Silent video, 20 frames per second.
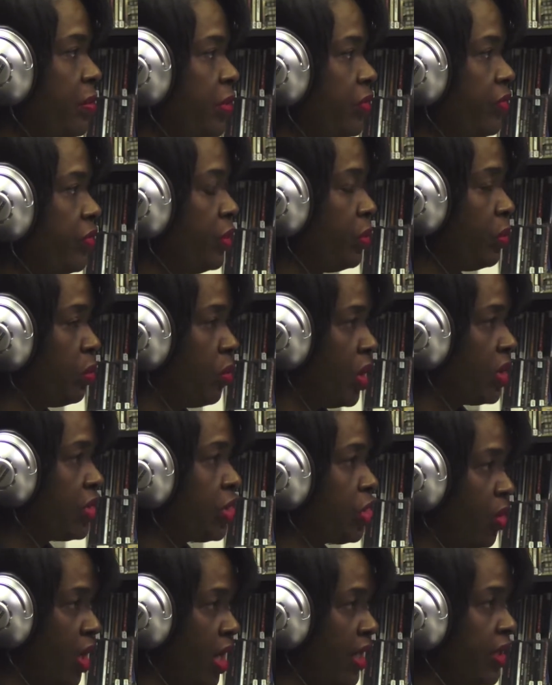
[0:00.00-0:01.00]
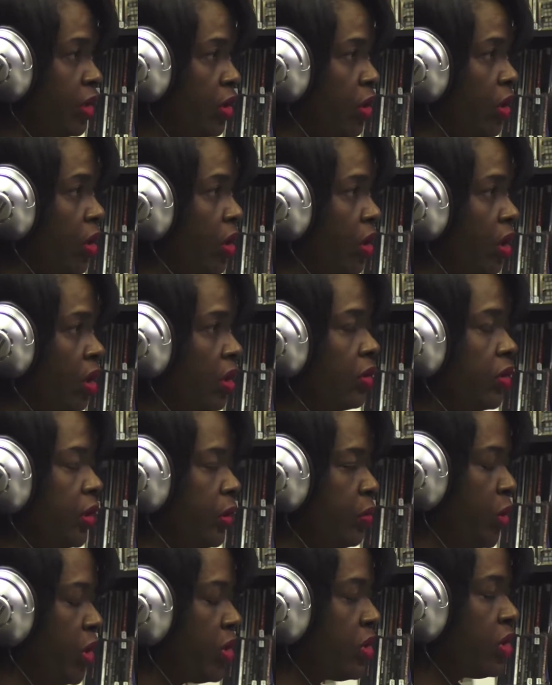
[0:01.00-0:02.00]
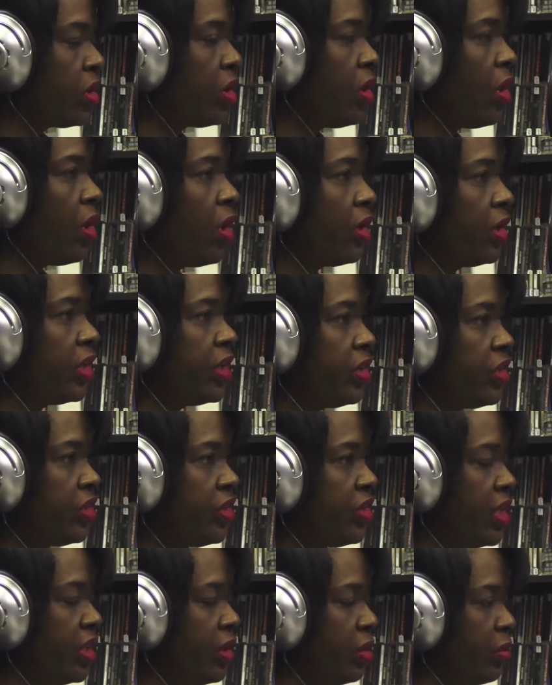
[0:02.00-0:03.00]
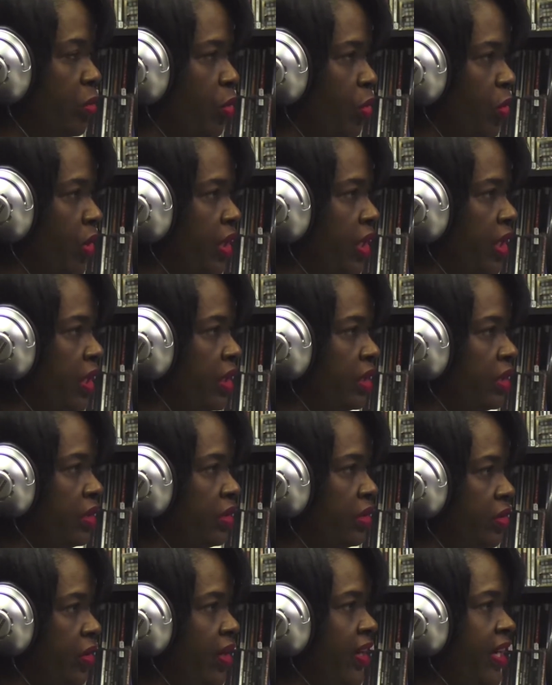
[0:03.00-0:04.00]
if you want to call is in the morning to our